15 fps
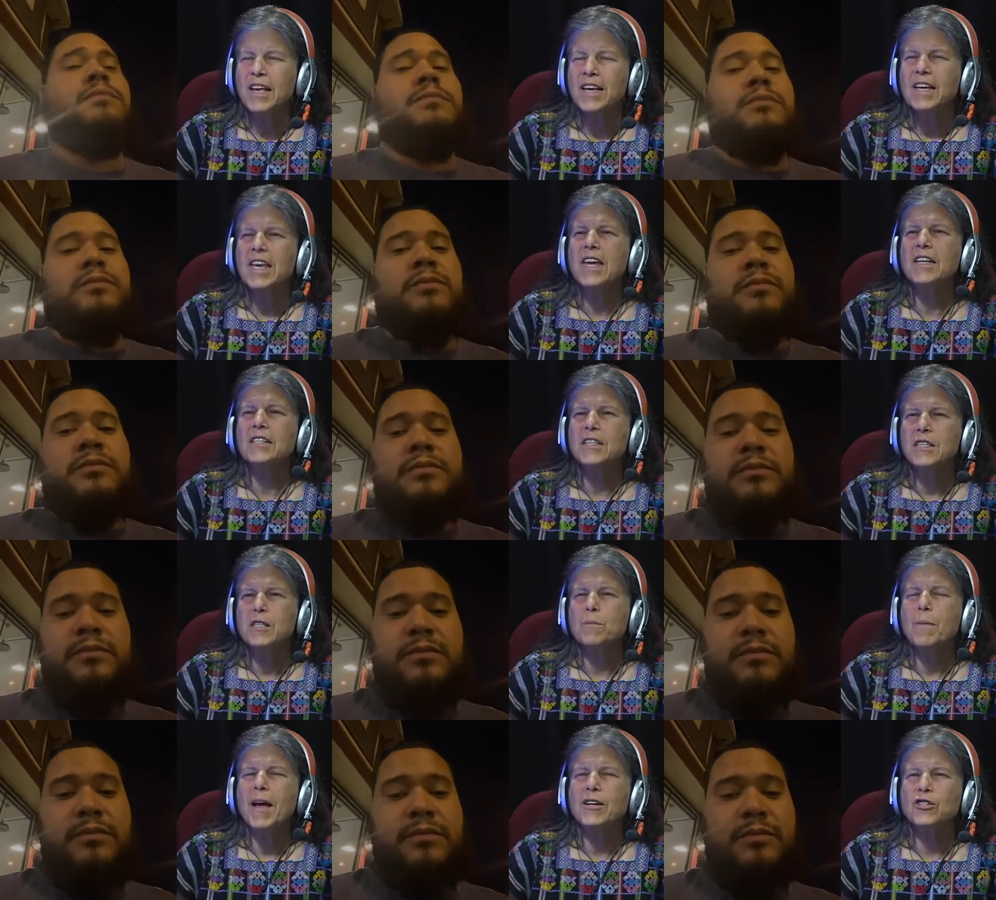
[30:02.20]
Speaker 1: kids
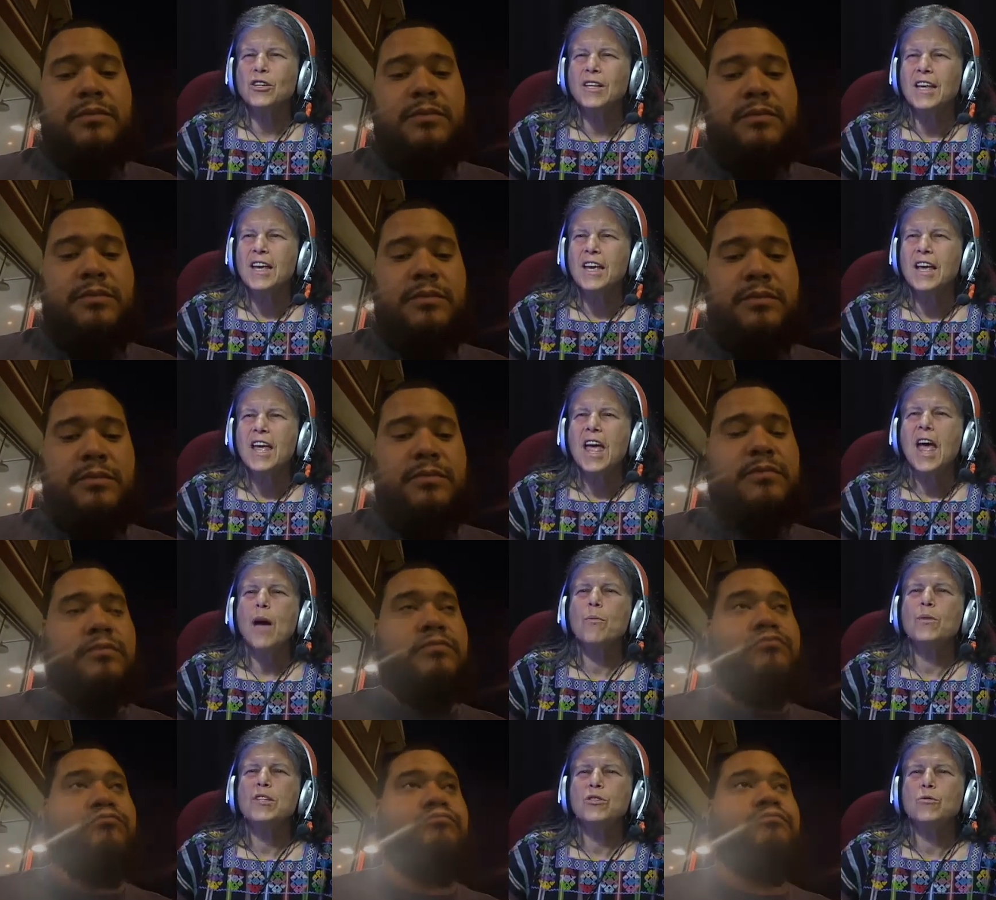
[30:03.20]
especially, and
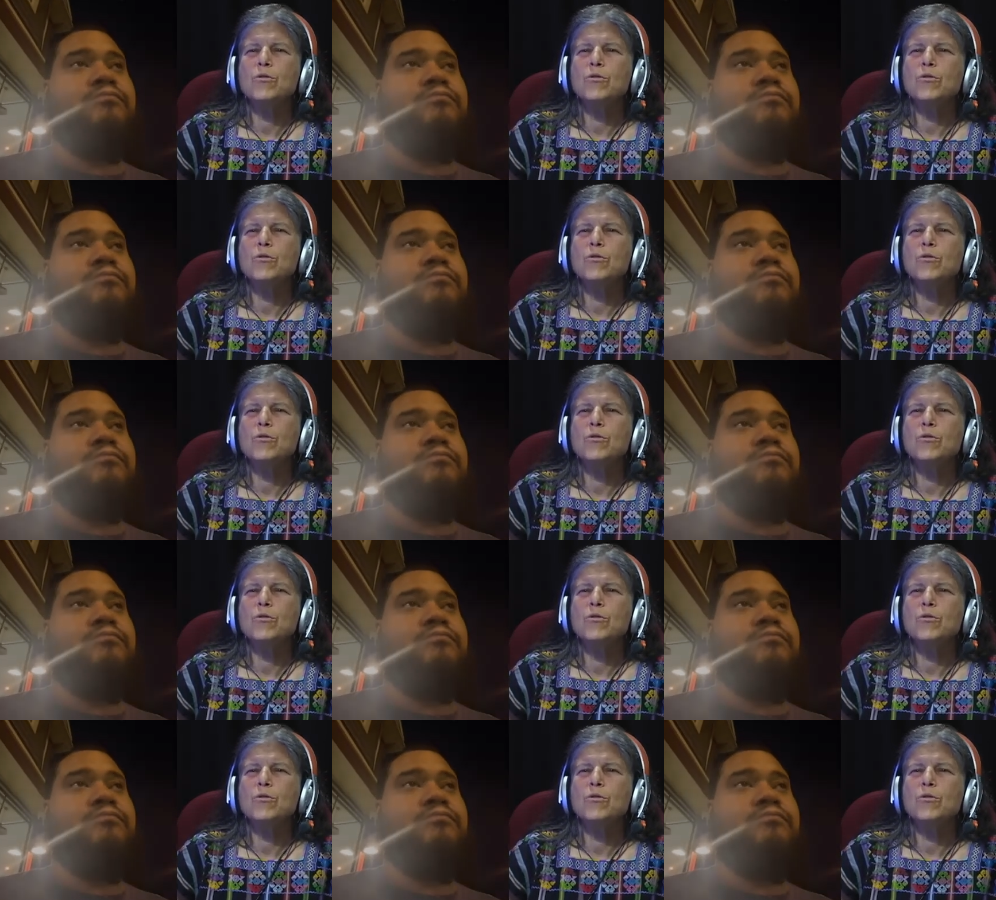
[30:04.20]
we do